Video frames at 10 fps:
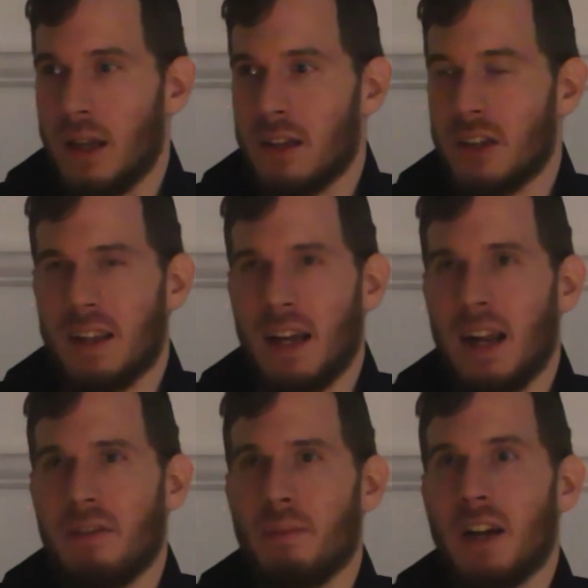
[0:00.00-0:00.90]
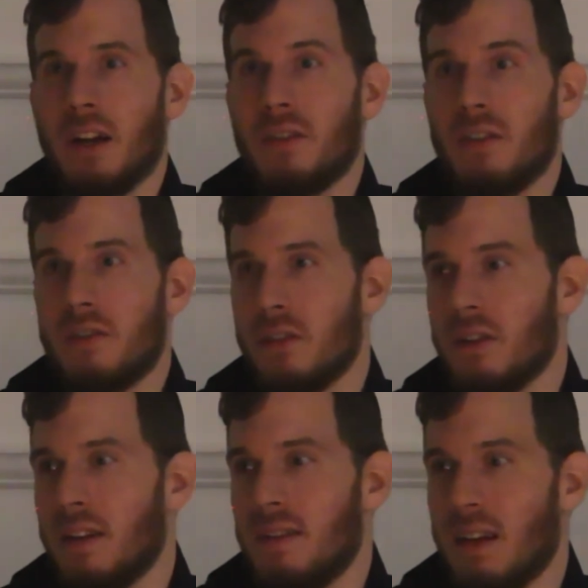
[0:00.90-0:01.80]
So then everybody
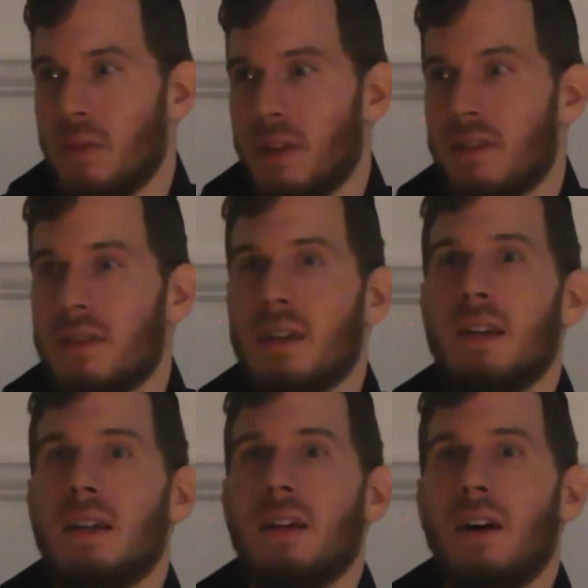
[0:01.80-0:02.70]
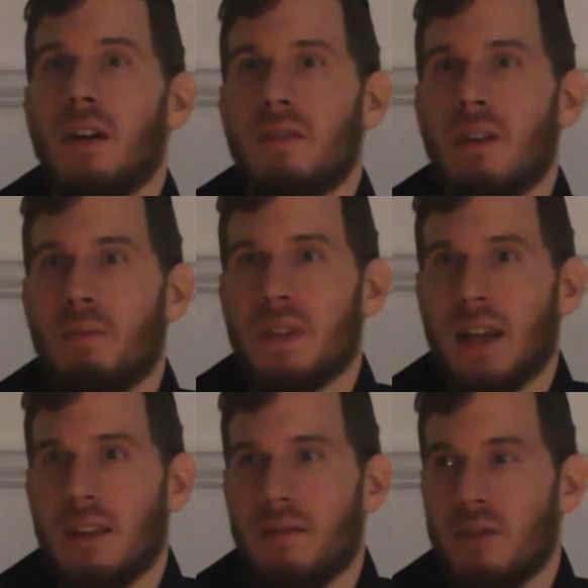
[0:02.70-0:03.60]
understood that symbols only
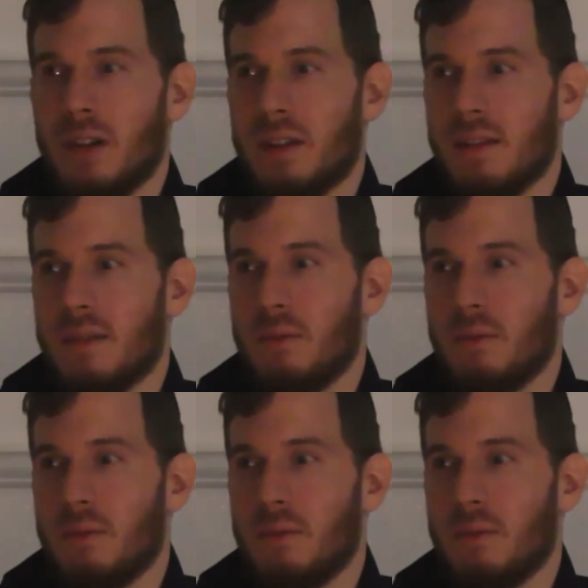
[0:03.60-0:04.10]
represent the forces.